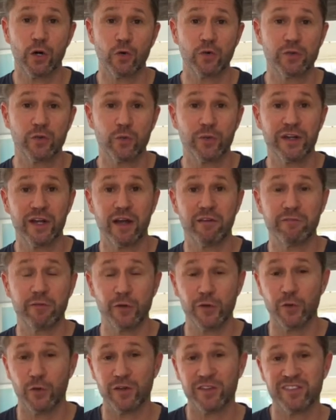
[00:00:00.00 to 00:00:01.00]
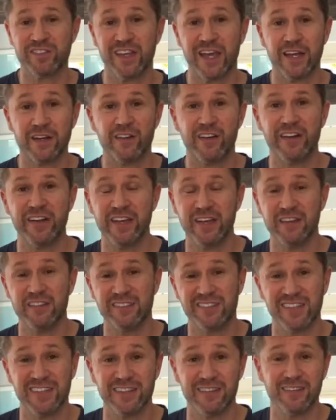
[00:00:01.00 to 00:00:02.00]
to whatever your standard
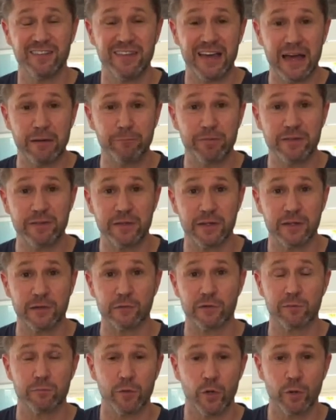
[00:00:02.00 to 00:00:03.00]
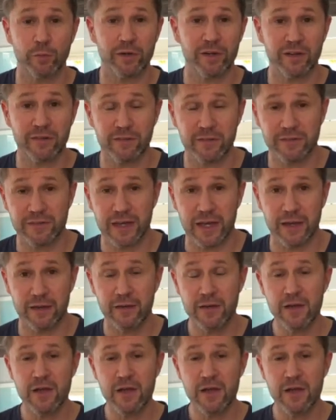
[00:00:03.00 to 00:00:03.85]
is in that particular moment of the day.